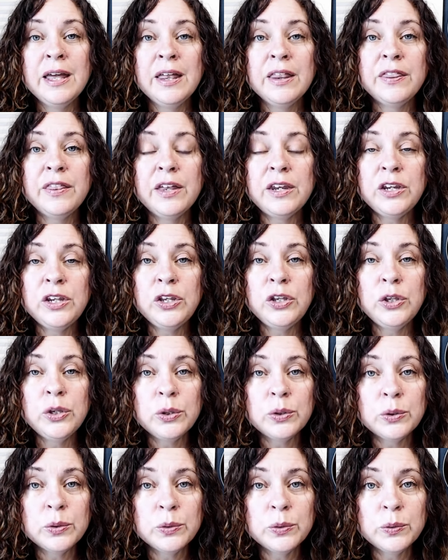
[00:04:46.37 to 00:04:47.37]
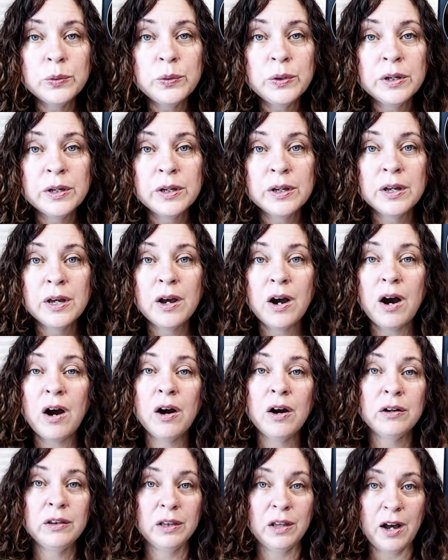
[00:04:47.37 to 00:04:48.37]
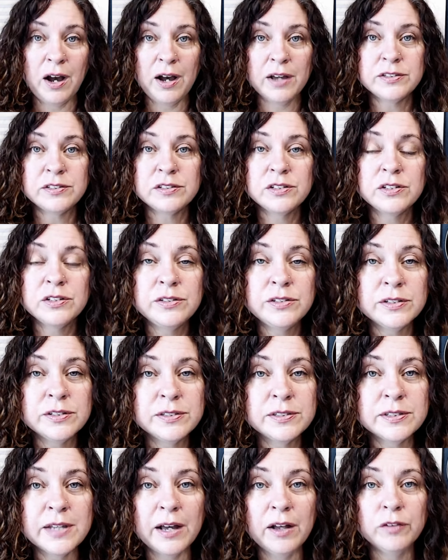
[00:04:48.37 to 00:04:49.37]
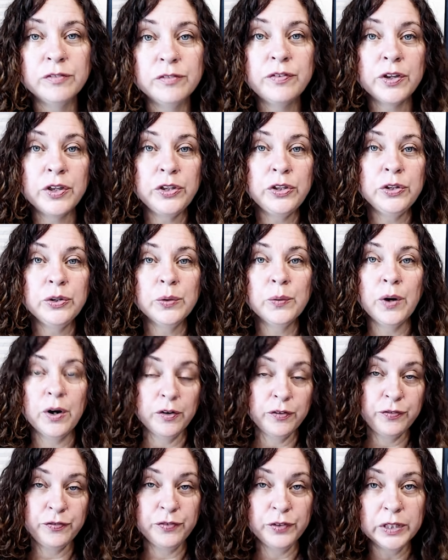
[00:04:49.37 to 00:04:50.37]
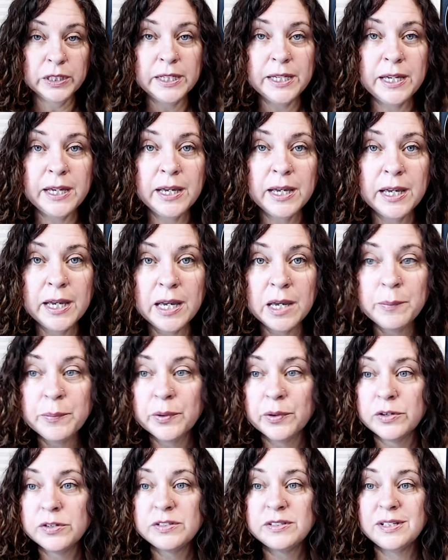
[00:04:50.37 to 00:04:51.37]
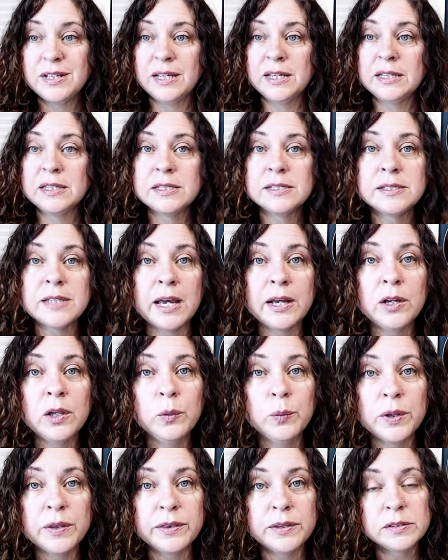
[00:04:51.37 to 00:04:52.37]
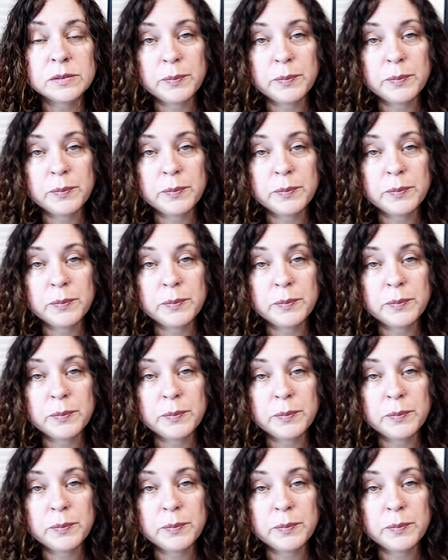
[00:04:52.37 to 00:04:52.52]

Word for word: then you are lost to self. You are fully immersed in the cycle with this